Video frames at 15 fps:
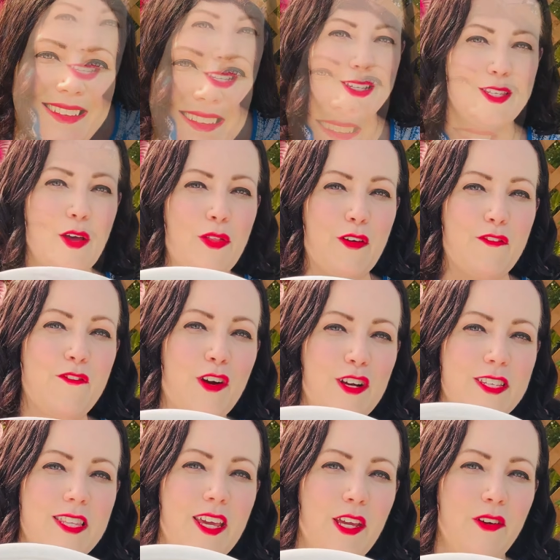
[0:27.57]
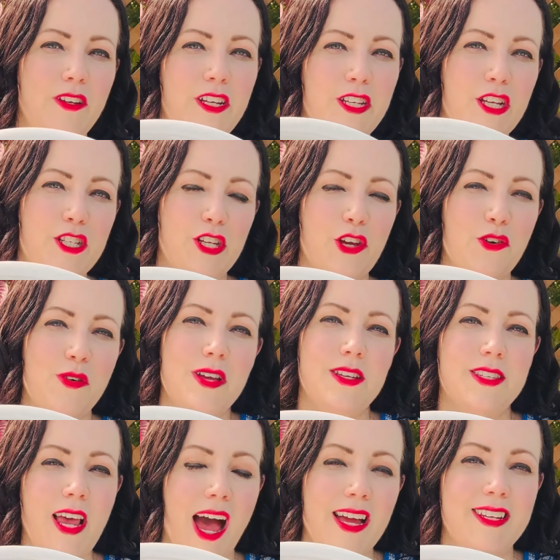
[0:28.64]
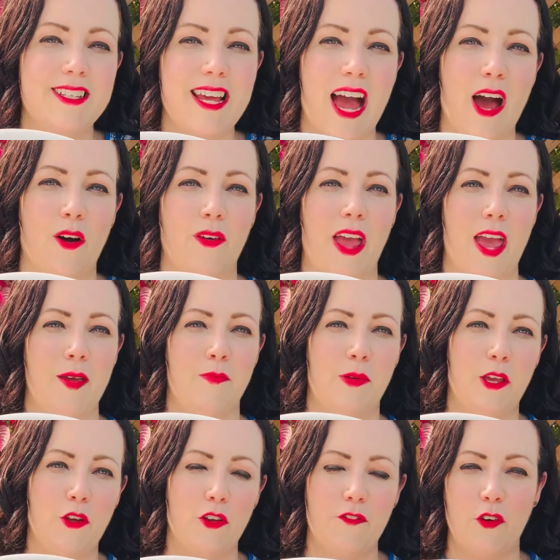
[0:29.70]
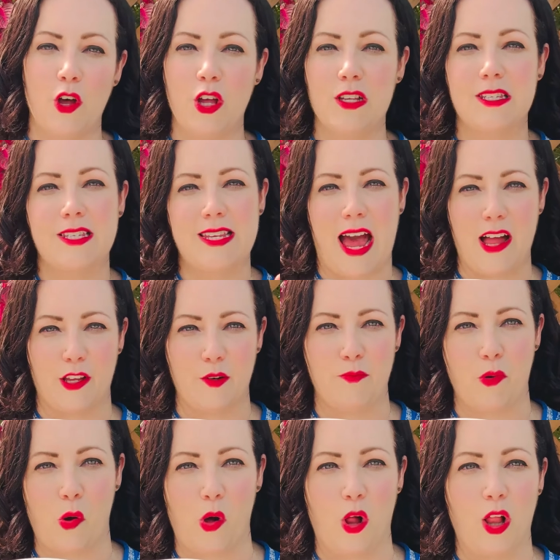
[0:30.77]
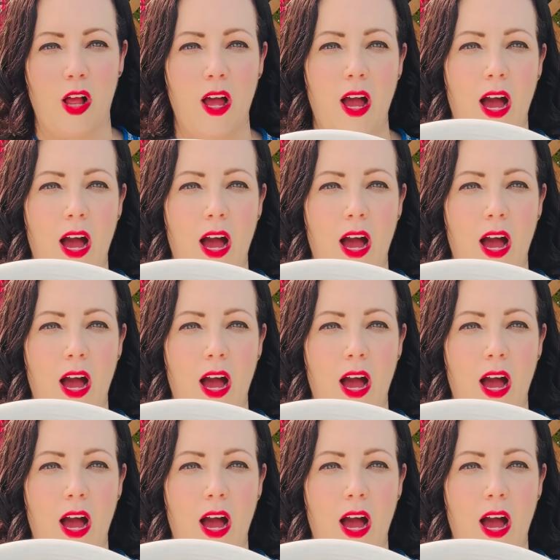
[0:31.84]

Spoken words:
So the first thing you need to do is hunt down a beautiful salad bowl.